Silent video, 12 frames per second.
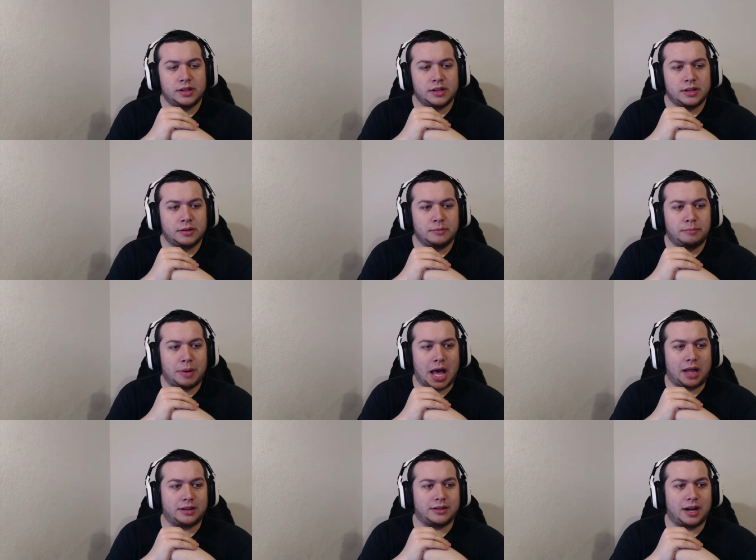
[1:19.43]

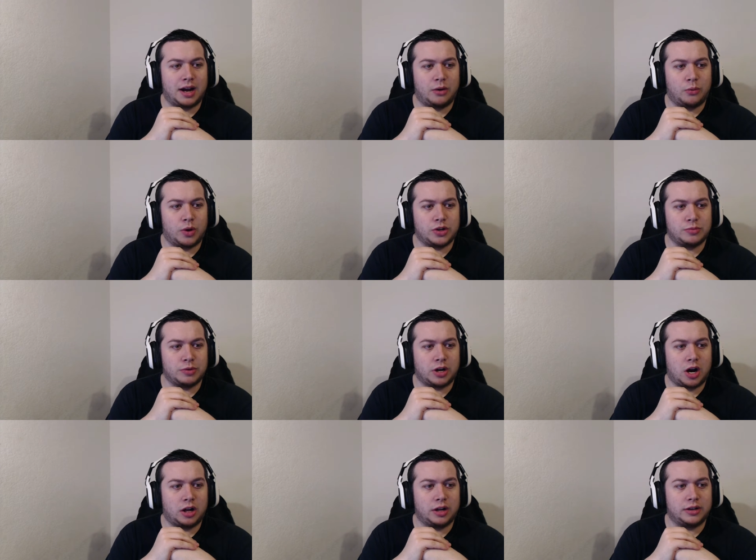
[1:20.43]
Pallet Town,
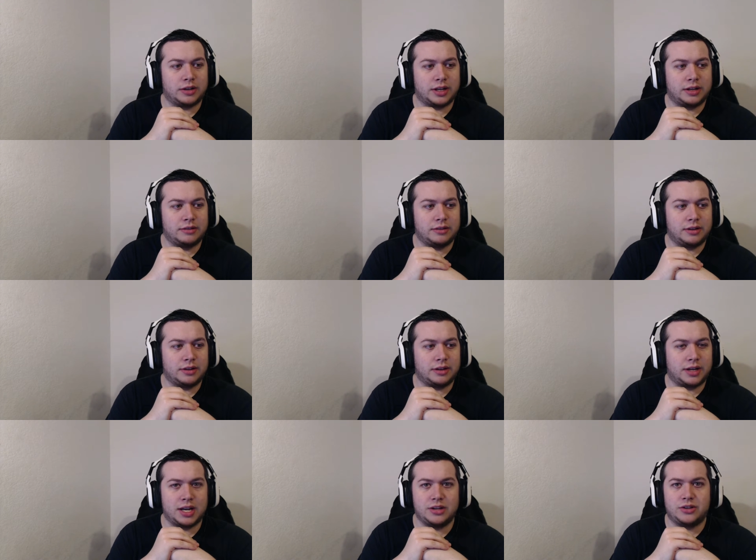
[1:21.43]
whatchamacallit, and
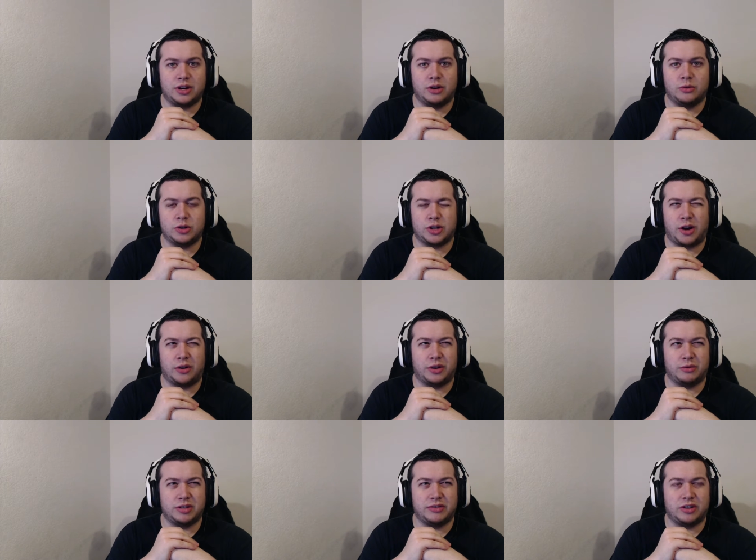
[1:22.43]
Kanto, which I don't think was
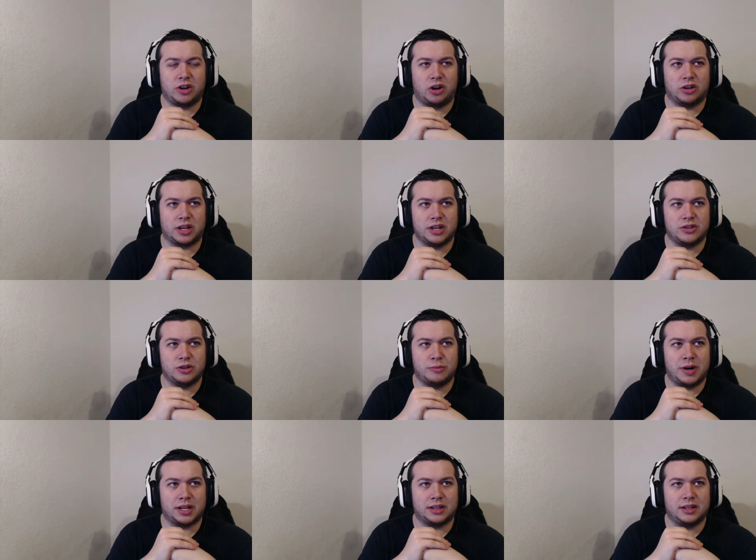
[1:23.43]
even called Kanto
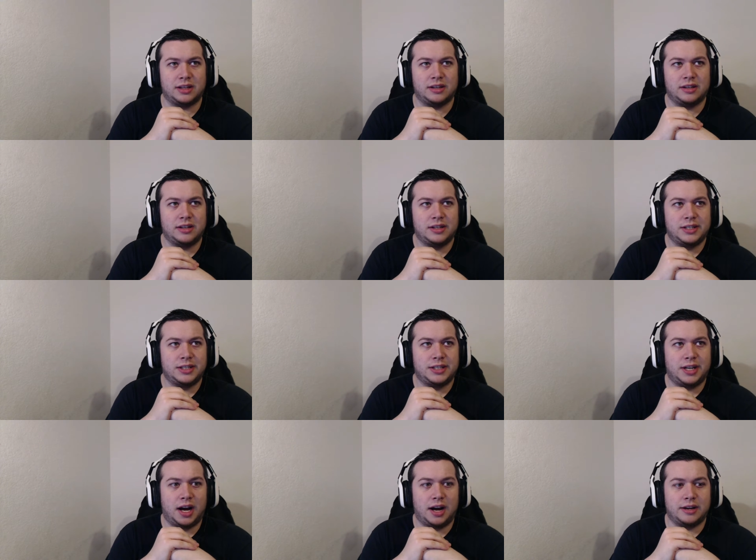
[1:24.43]
back then.
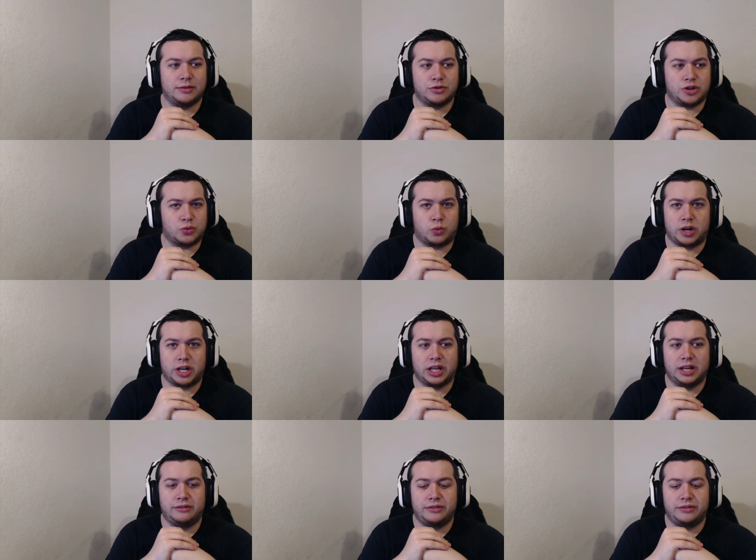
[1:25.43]
It was just where he lived.